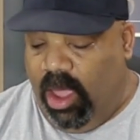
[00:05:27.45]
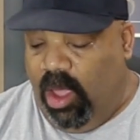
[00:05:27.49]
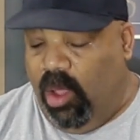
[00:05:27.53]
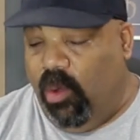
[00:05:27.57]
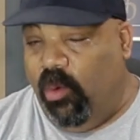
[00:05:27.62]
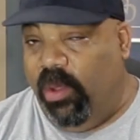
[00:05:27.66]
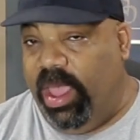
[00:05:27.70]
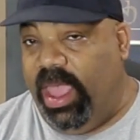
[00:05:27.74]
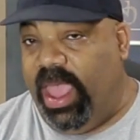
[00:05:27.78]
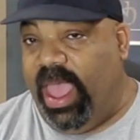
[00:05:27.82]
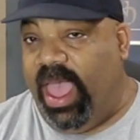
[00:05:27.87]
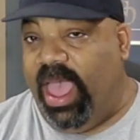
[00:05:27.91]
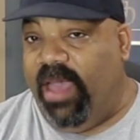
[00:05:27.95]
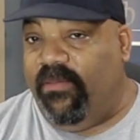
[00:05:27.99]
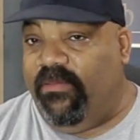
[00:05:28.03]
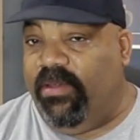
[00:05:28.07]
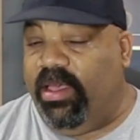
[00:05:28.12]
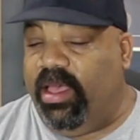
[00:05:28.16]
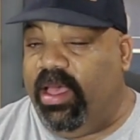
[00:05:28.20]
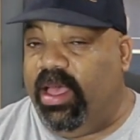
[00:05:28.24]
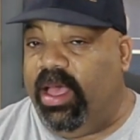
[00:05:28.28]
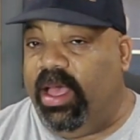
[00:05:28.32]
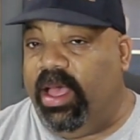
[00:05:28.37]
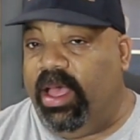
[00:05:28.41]
We have
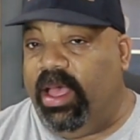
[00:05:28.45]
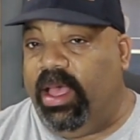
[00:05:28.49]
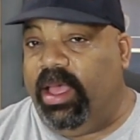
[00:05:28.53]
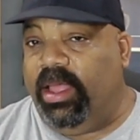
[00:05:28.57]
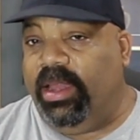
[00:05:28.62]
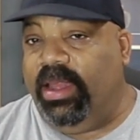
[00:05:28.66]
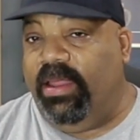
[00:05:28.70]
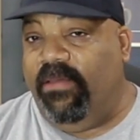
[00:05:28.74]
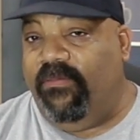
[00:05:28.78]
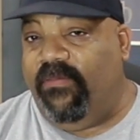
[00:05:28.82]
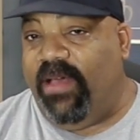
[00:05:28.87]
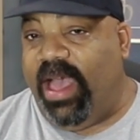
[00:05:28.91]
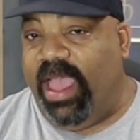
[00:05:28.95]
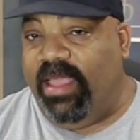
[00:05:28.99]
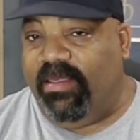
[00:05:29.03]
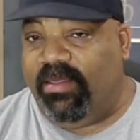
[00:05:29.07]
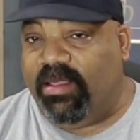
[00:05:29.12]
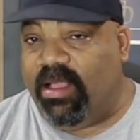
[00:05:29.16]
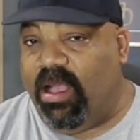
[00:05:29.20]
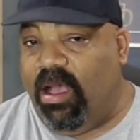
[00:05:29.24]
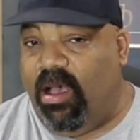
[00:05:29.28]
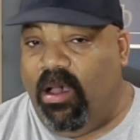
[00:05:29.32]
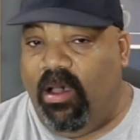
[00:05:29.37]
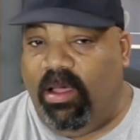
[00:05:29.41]
a device
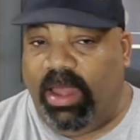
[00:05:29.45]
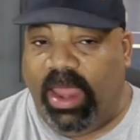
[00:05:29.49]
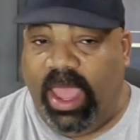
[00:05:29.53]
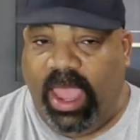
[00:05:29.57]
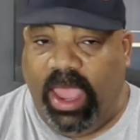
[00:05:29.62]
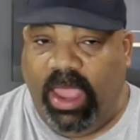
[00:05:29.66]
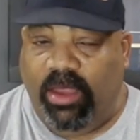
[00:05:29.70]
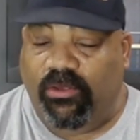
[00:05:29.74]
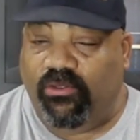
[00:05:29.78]
called a